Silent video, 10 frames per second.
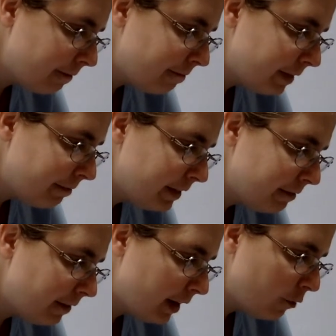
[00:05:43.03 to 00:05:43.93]

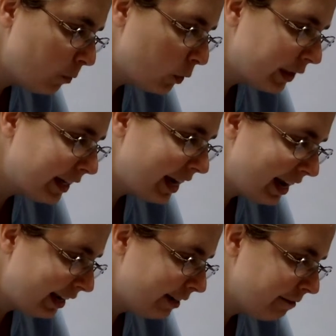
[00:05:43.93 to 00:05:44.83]

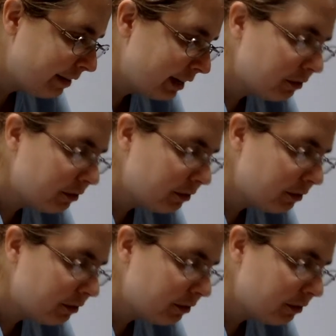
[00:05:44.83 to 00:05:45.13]
55.85.